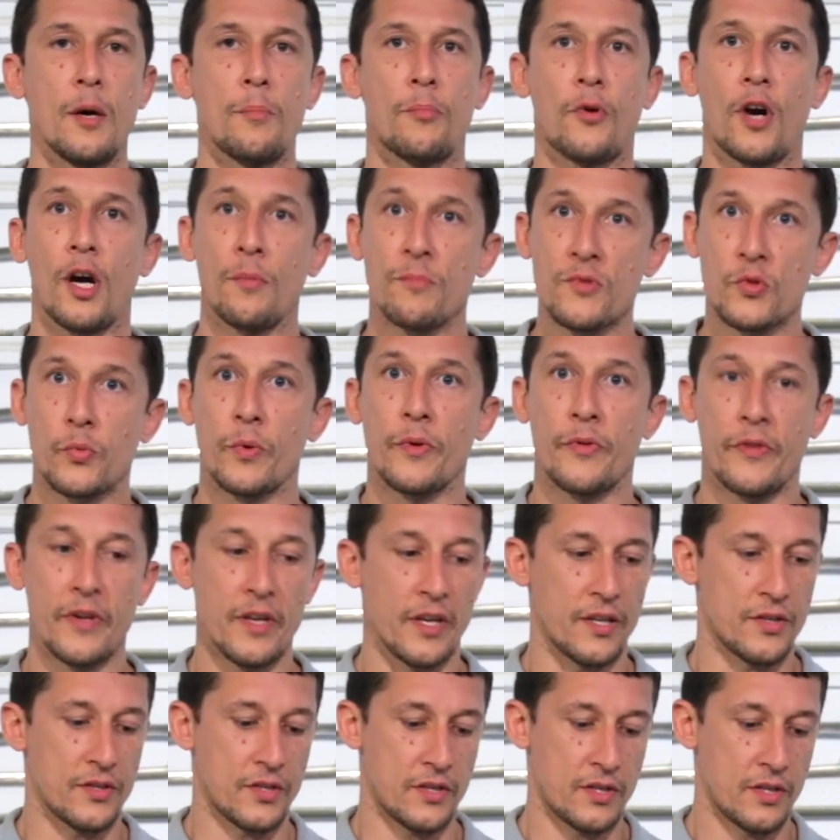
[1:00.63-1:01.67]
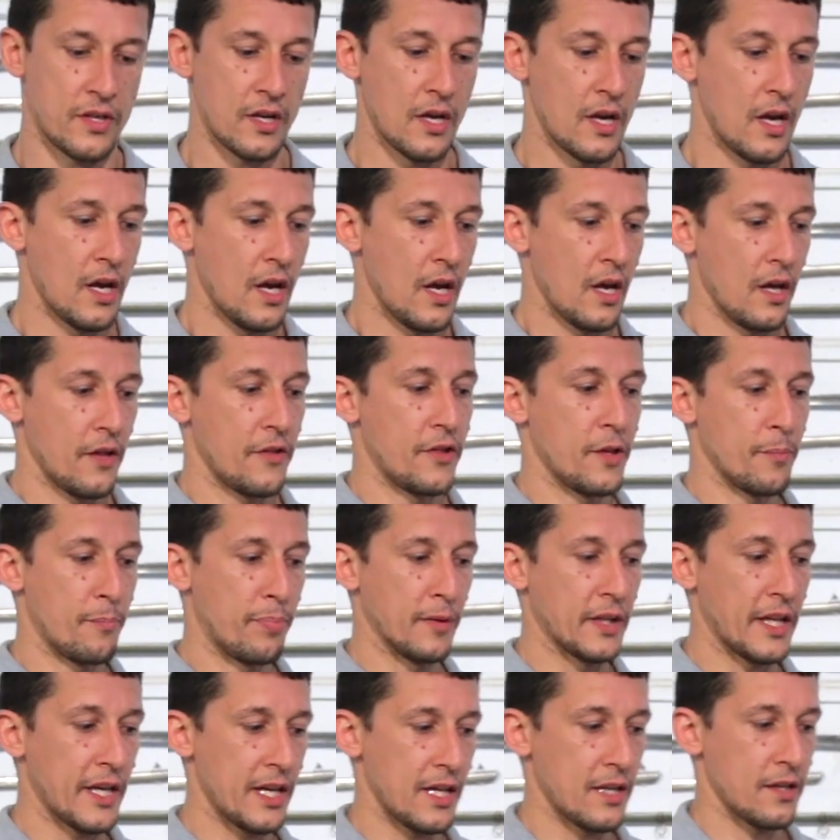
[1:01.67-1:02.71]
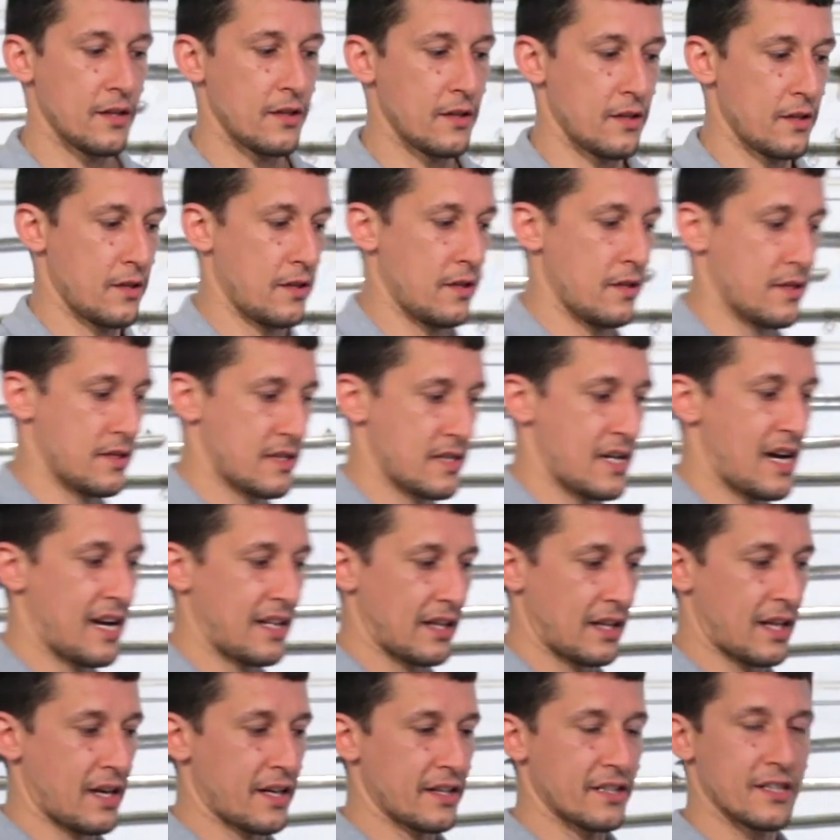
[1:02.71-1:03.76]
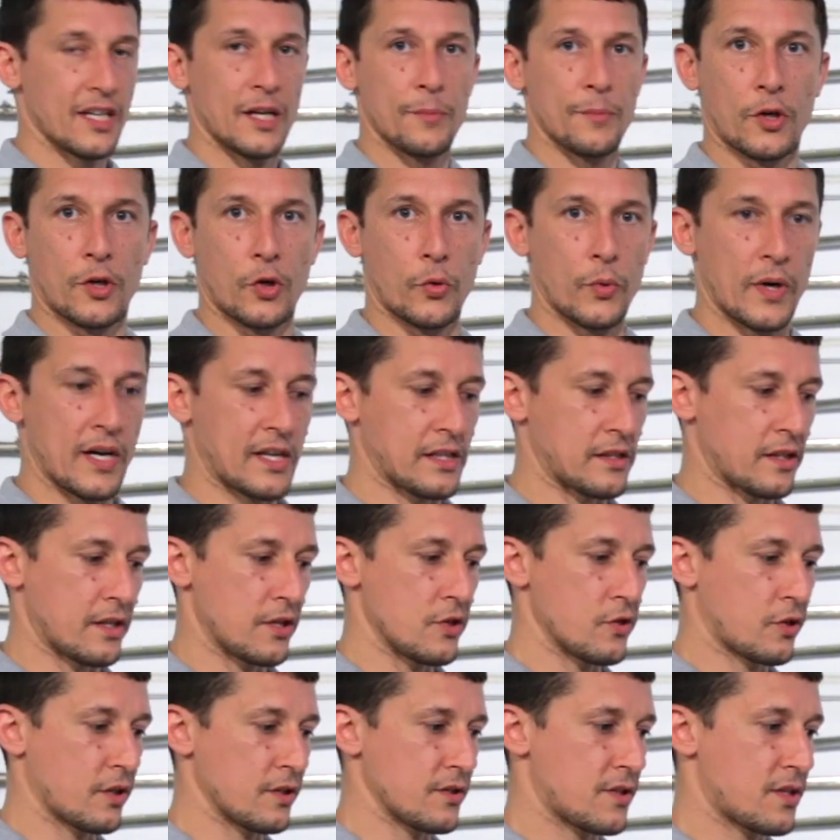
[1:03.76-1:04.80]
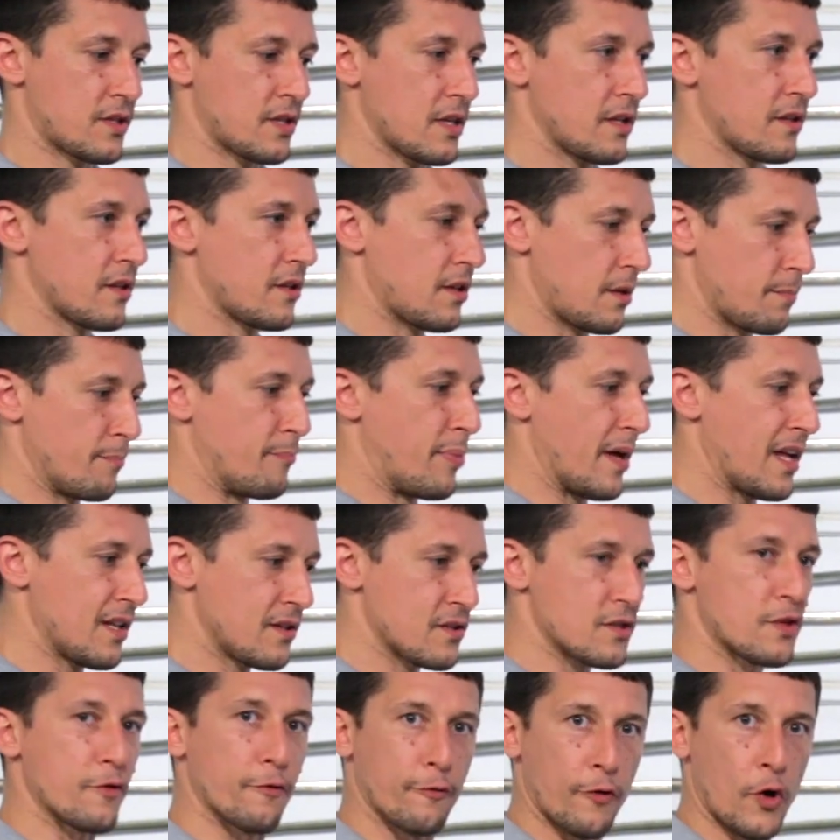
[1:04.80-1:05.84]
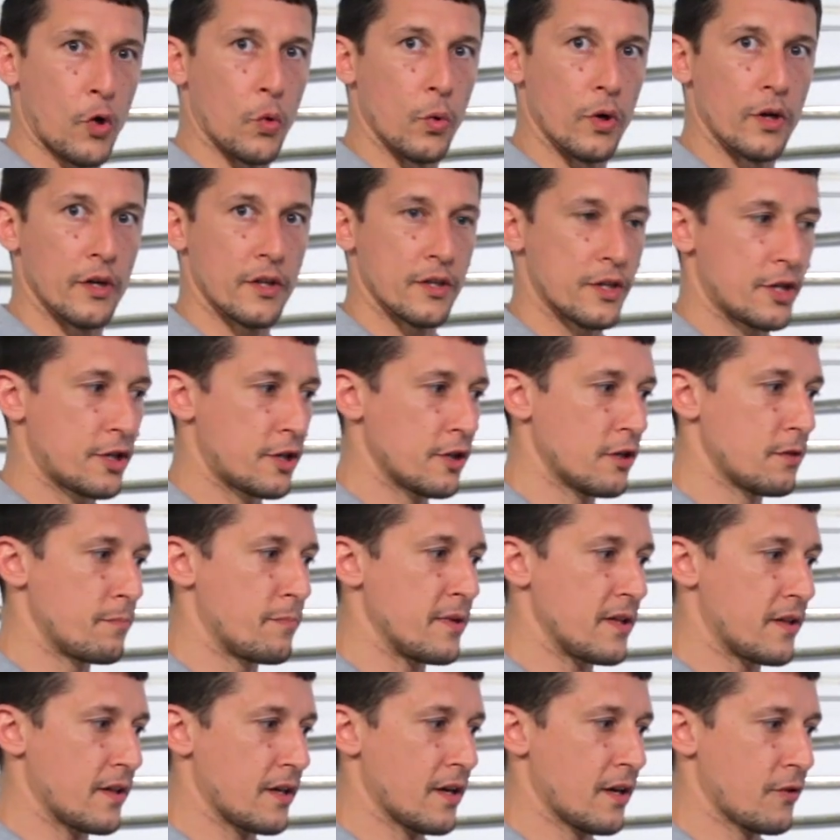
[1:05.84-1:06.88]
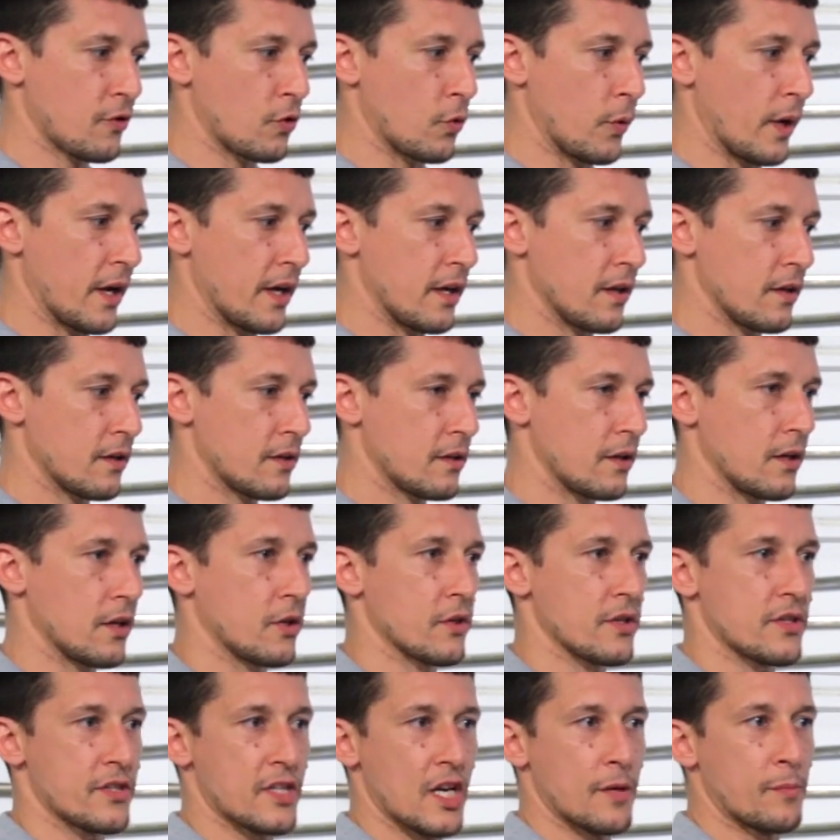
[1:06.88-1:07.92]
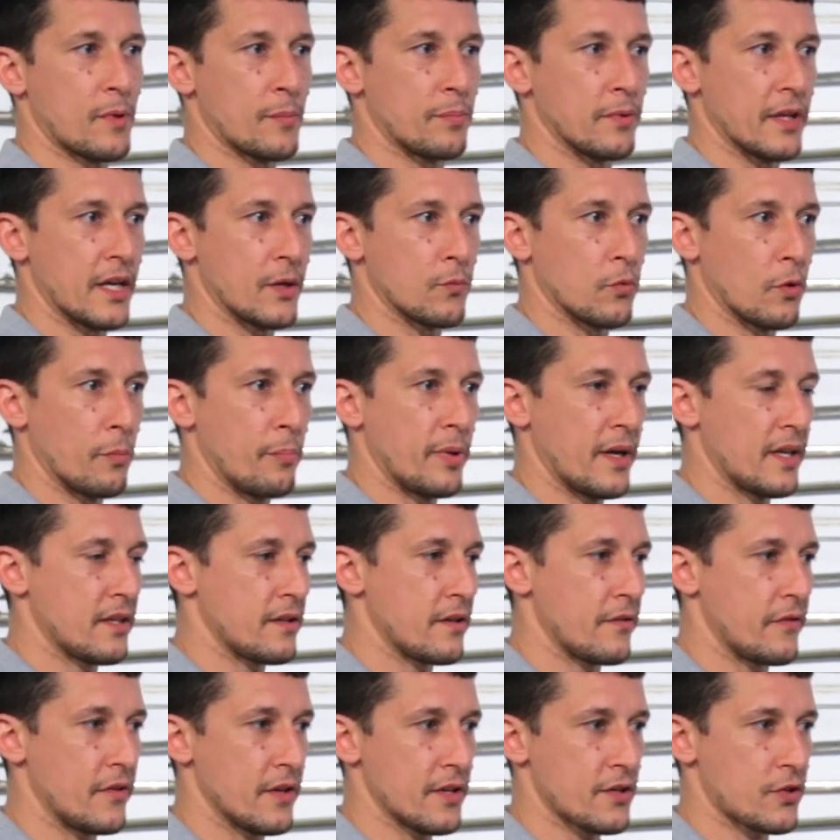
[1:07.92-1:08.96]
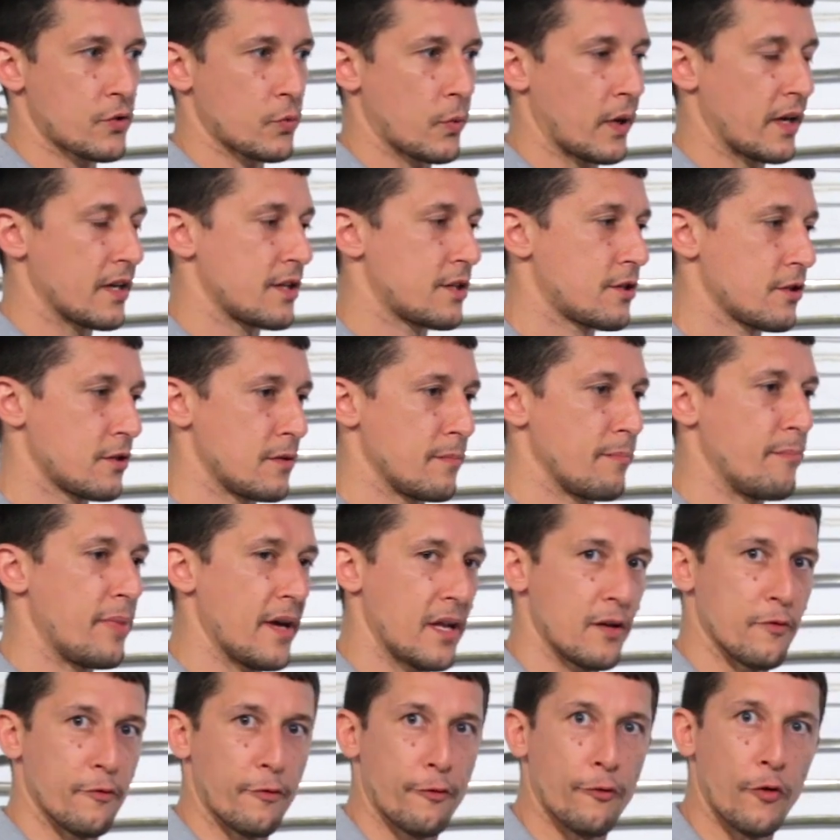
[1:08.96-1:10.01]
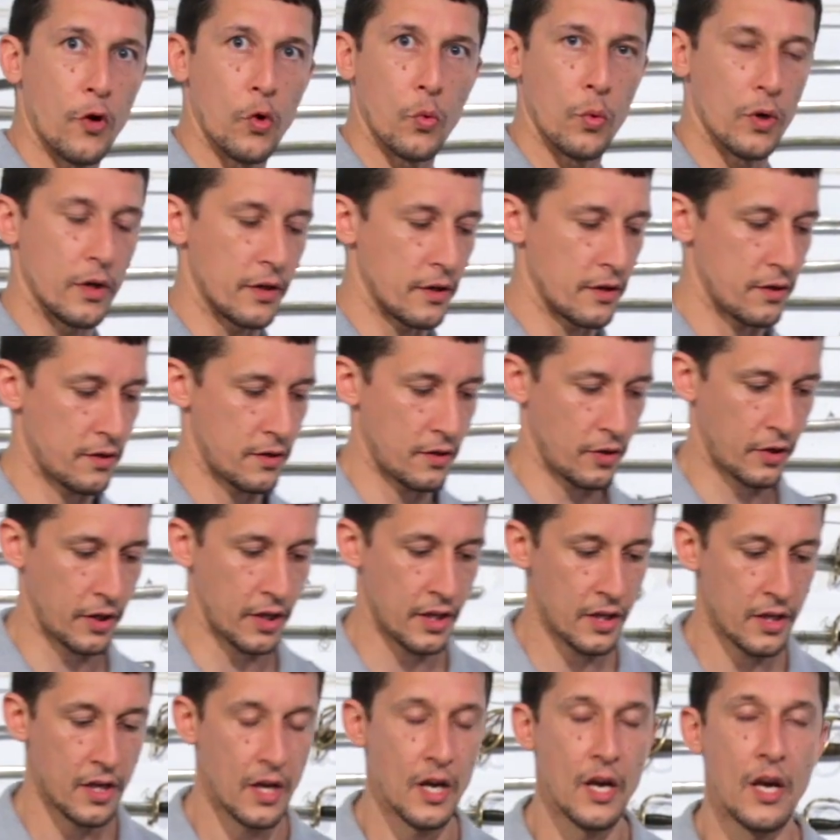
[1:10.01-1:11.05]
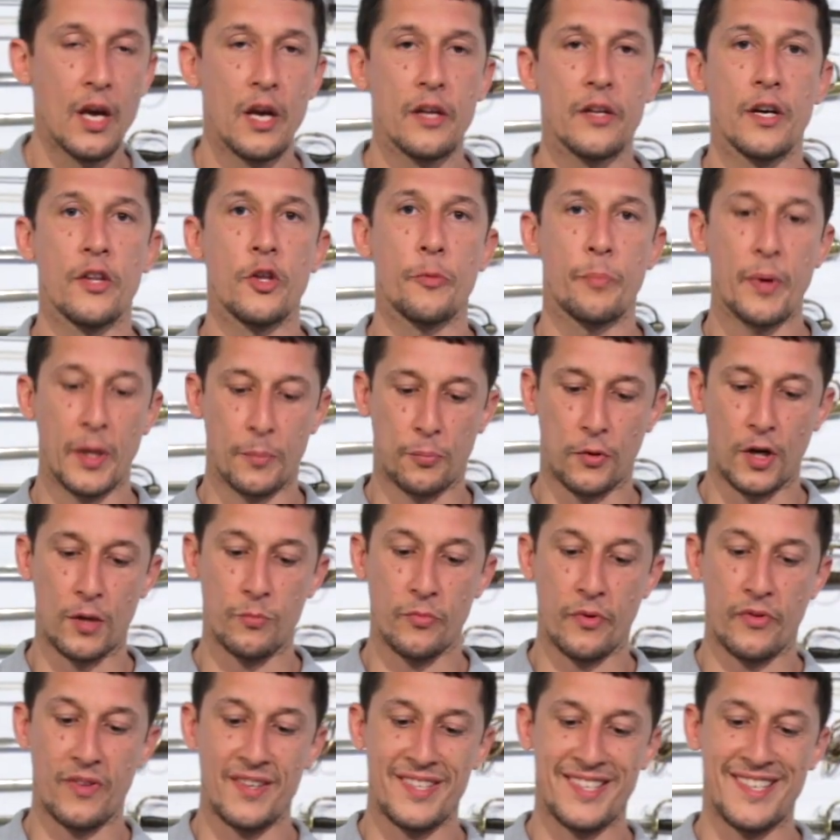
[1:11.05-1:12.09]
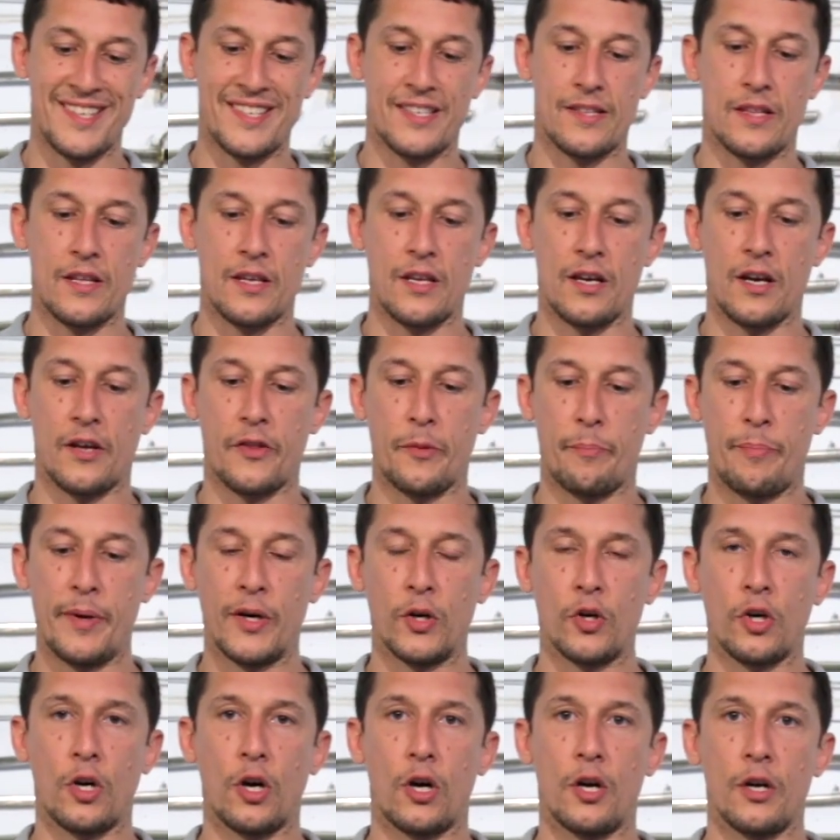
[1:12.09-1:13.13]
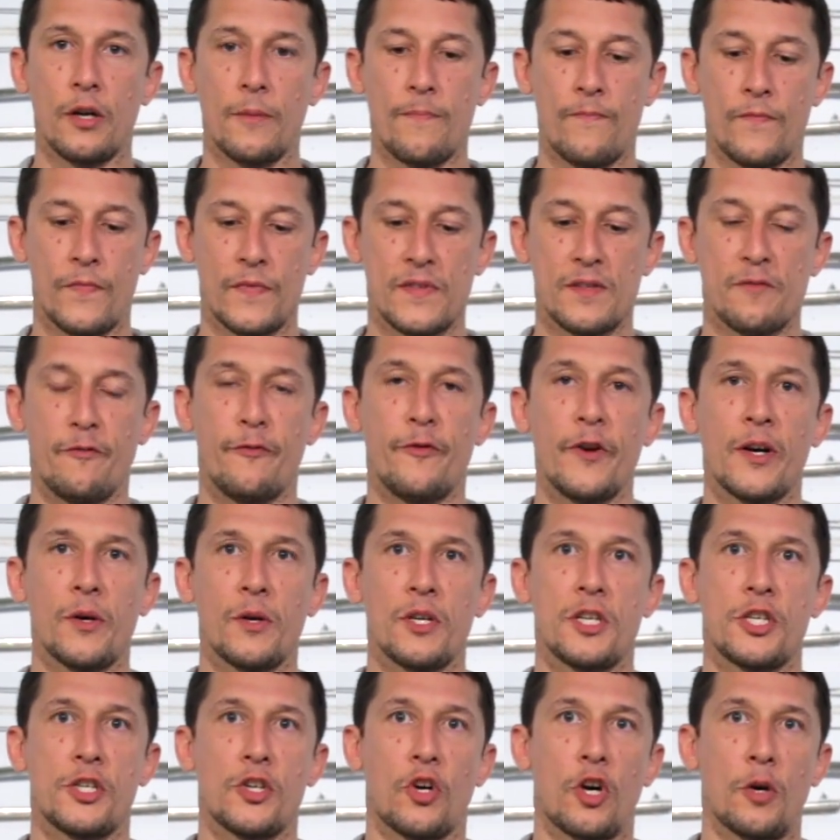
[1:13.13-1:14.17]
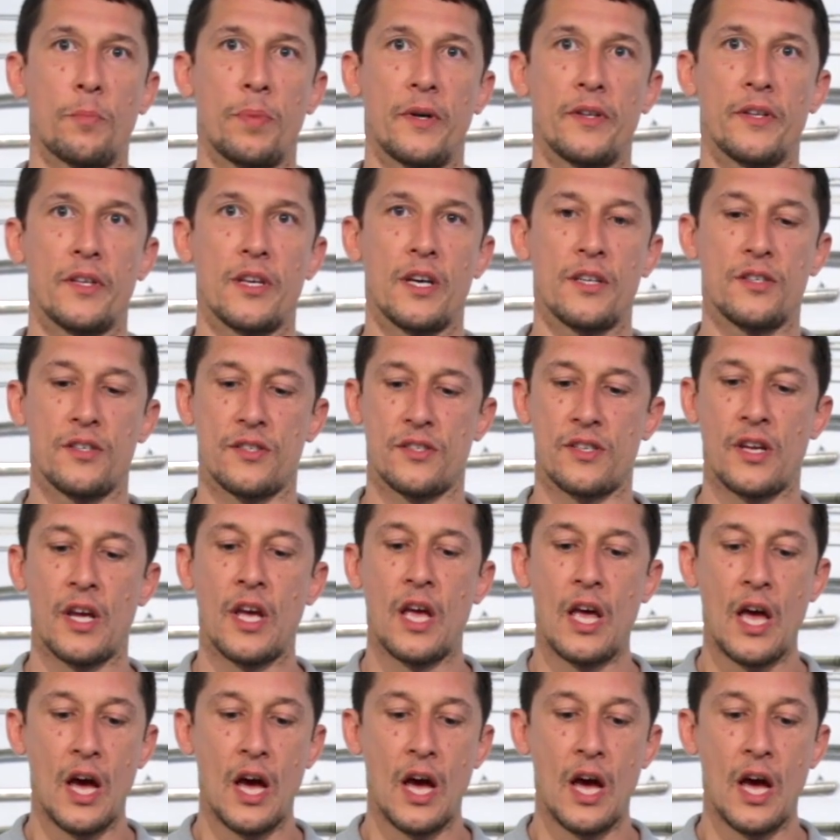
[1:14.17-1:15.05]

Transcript: Problems with this: the blade is not lined correctly. You can see that it bends forward. It should be the other way. You know, a saber blade will bend this way. It shouldn't bend forward, okay? The other big problem with this is the bell guard. It's very sharp on the edges.